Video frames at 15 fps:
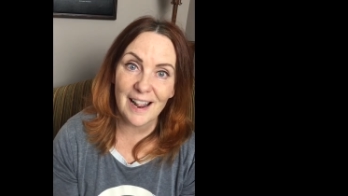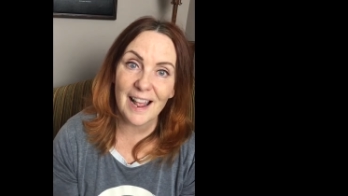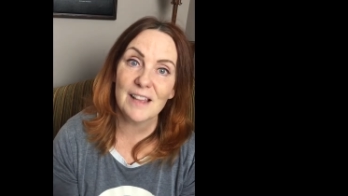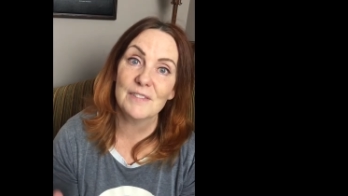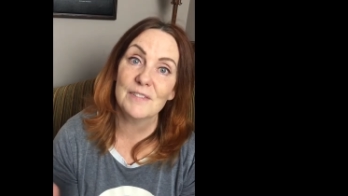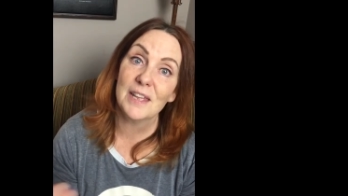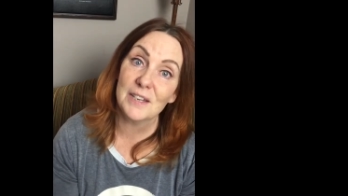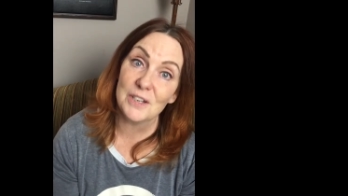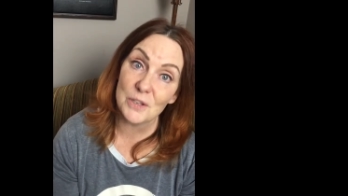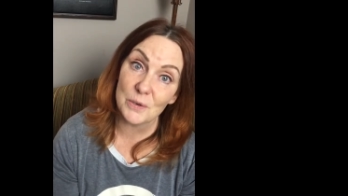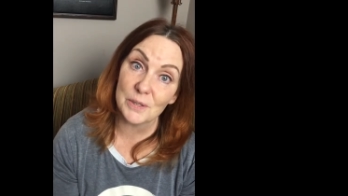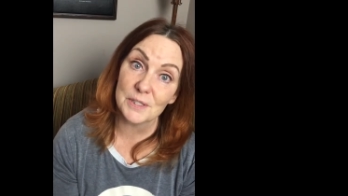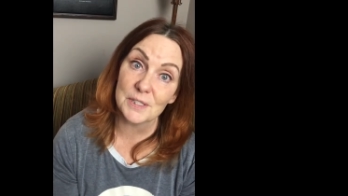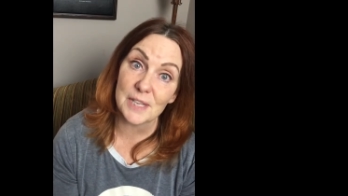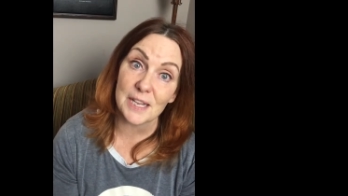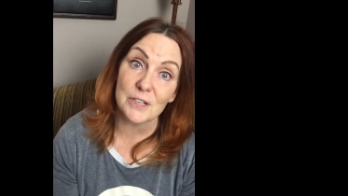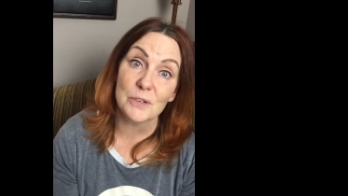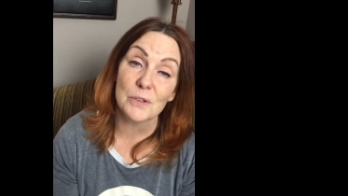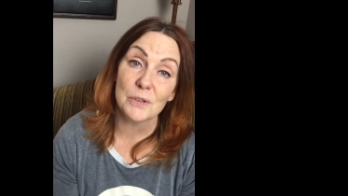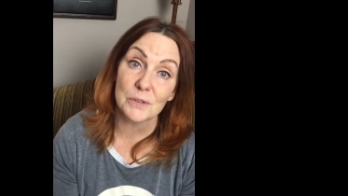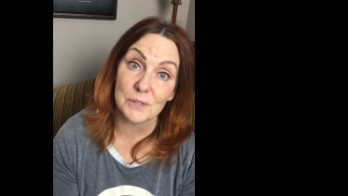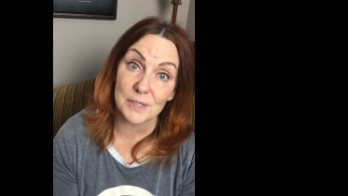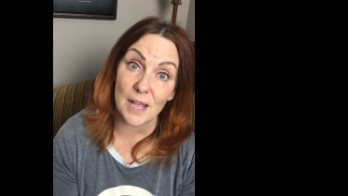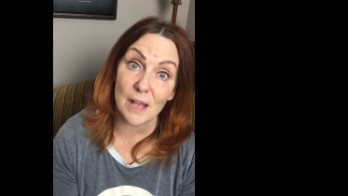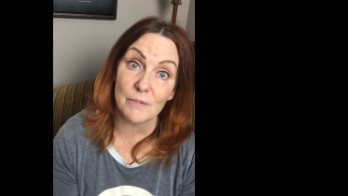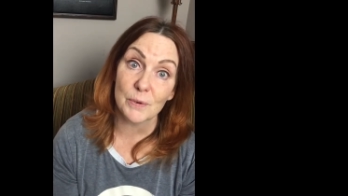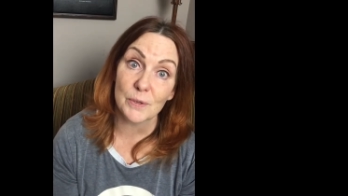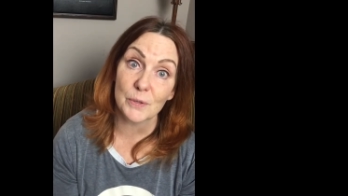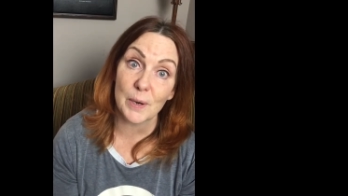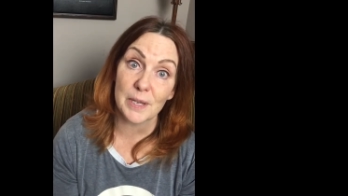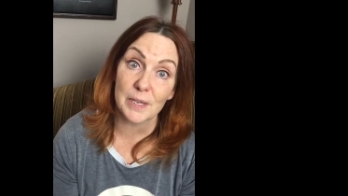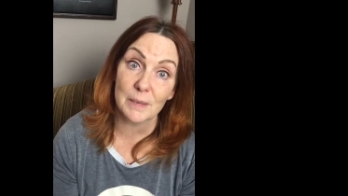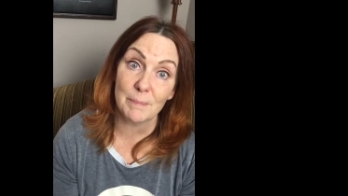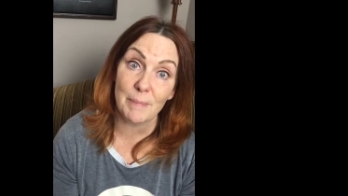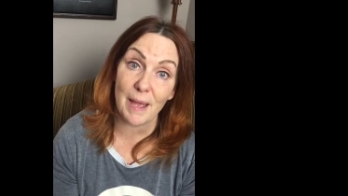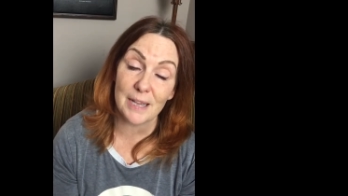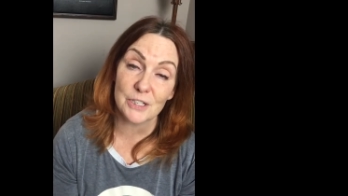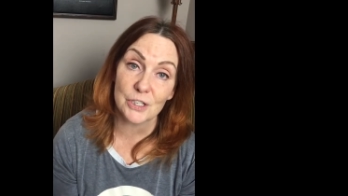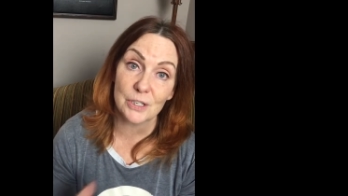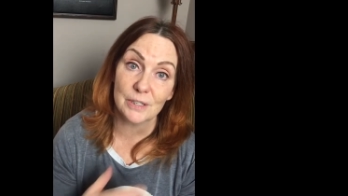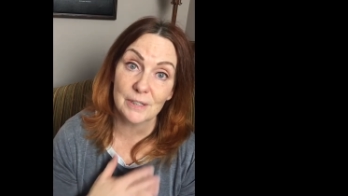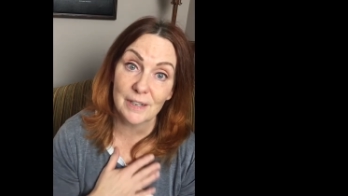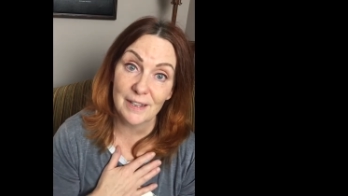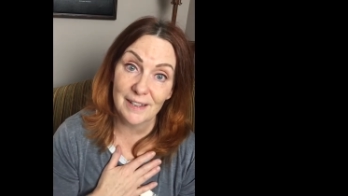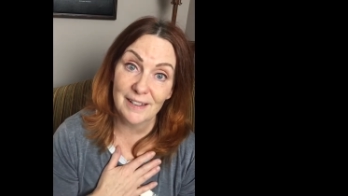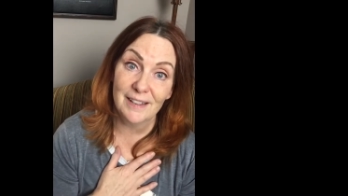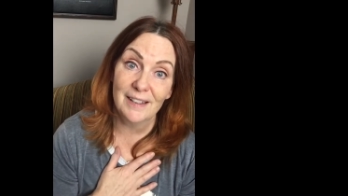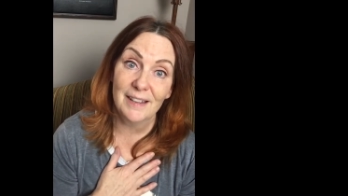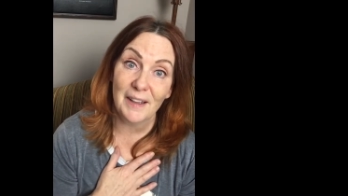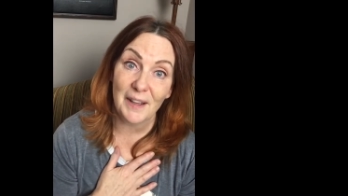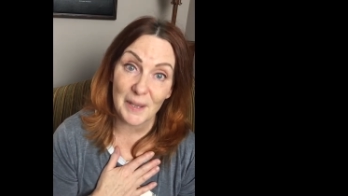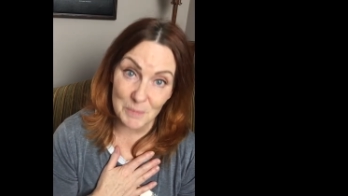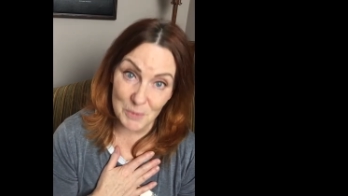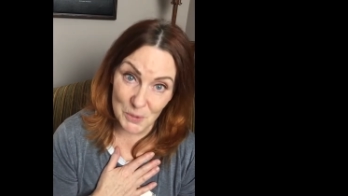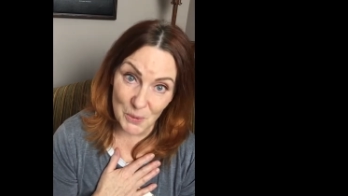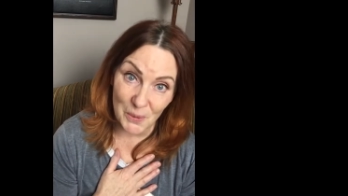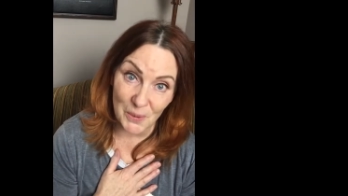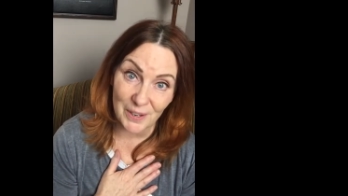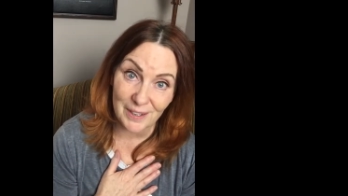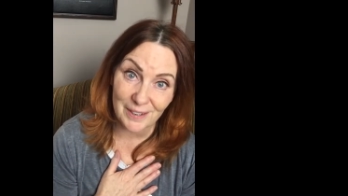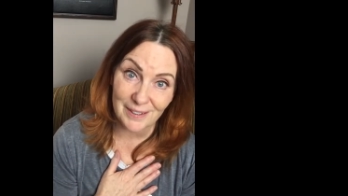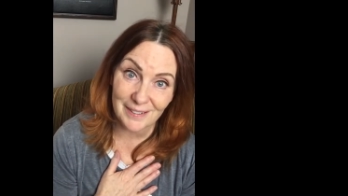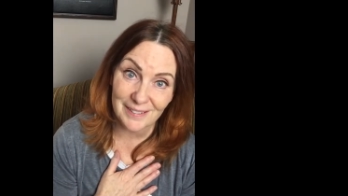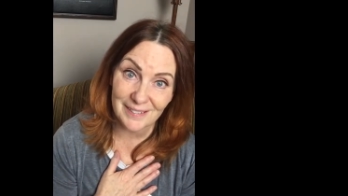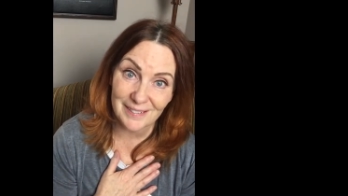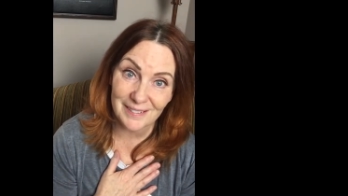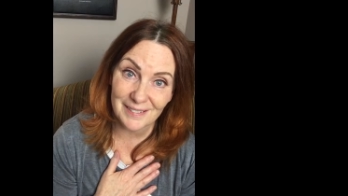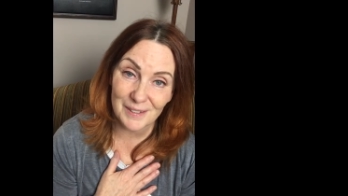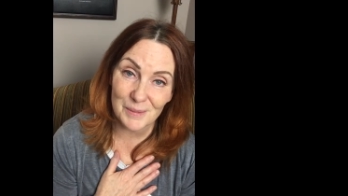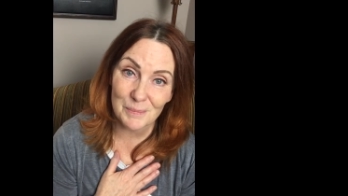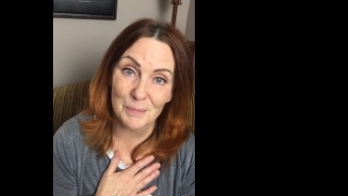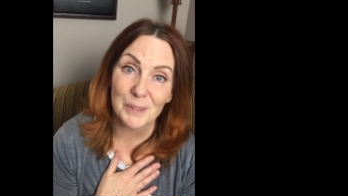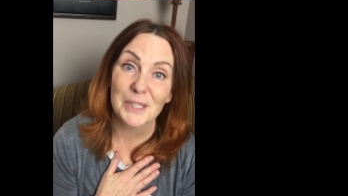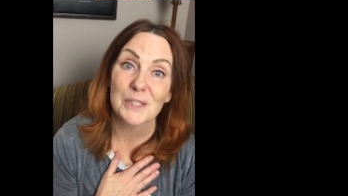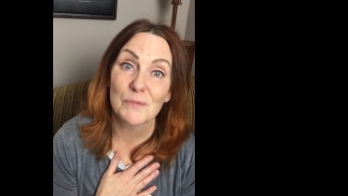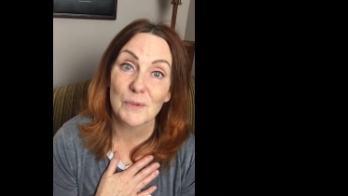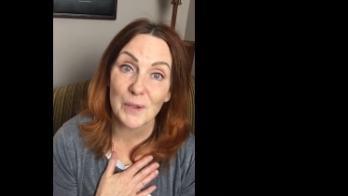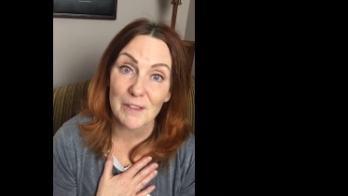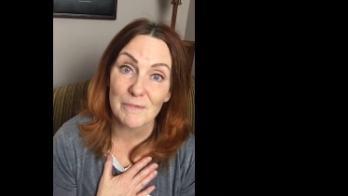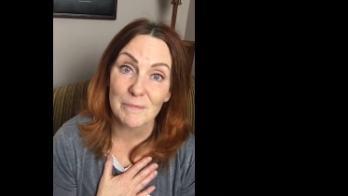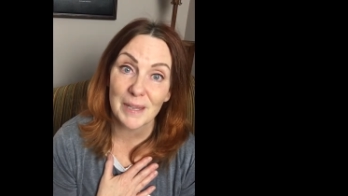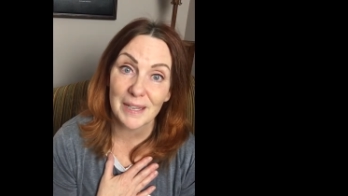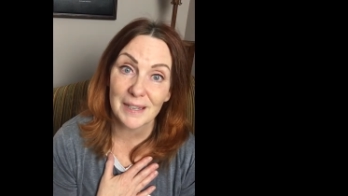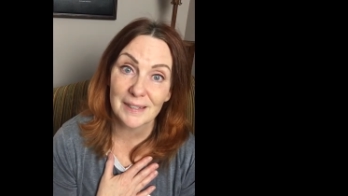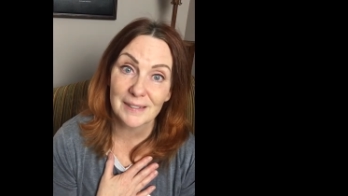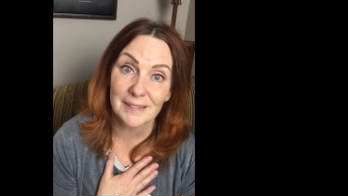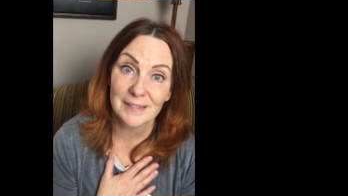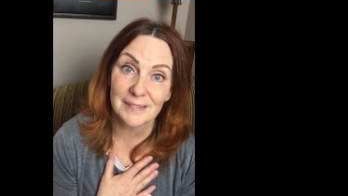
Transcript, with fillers: And then you can say to yourself with great compassion, I'm sorry. Please forgive me.